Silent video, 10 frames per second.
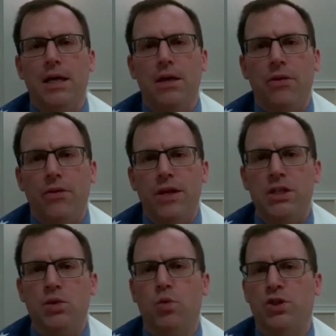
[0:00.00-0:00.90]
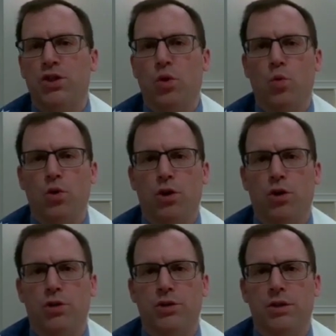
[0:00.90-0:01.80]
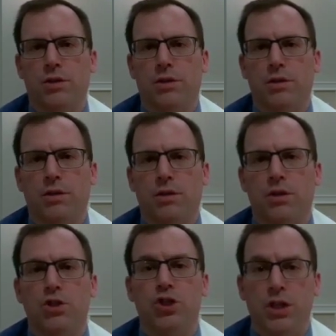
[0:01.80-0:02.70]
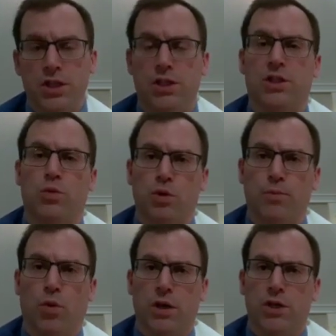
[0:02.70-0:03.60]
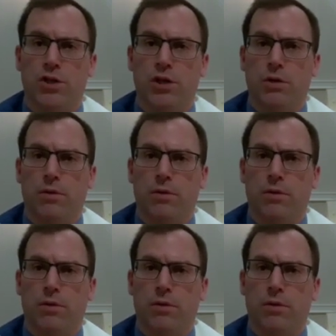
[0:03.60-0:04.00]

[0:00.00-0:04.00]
This was the world Jesus was born into.